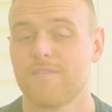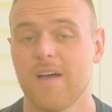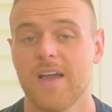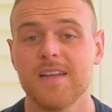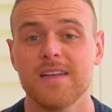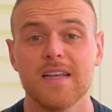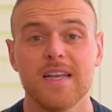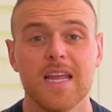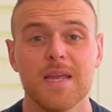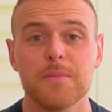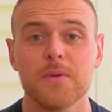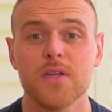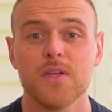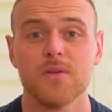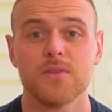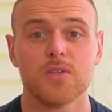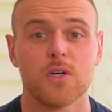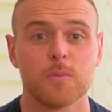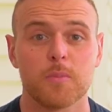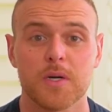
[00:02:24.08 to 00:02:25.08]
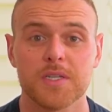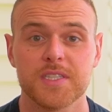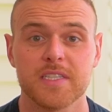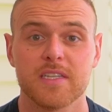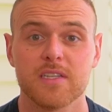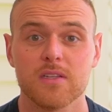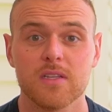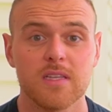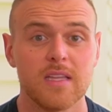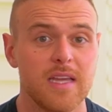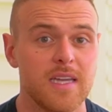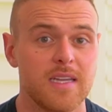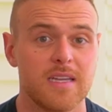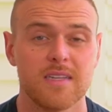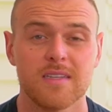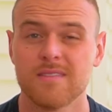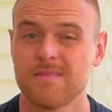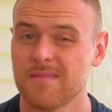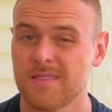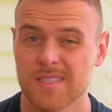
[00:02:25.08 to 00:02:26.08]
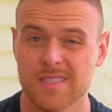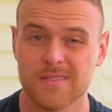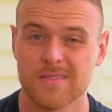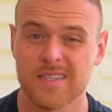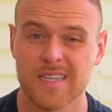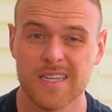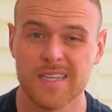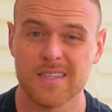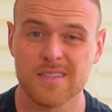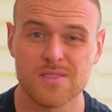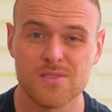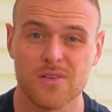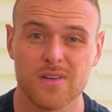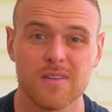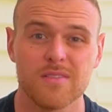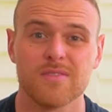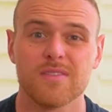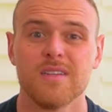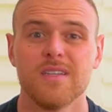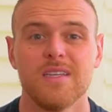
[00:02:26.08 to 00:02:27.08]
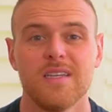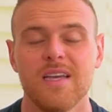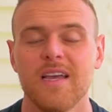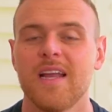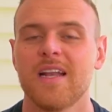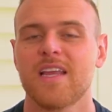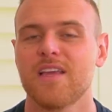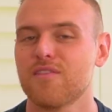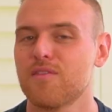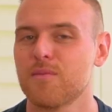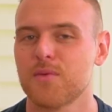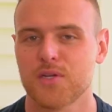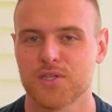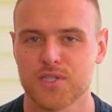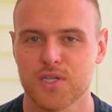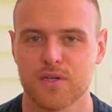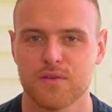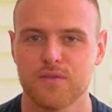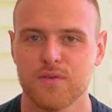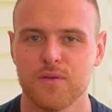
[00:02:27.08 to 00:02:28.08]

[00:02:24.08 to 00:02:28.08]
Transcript: Find a neighbor you don't particularly like, you know, kidding, sort of, and give them your junk